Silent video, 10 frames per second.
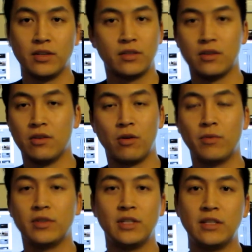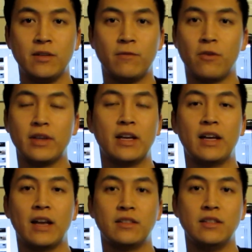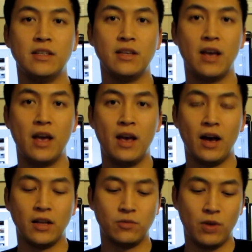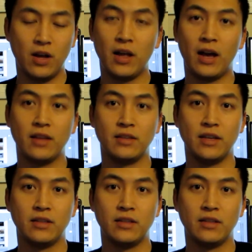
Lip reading: just a normal 64 gig SD as well as a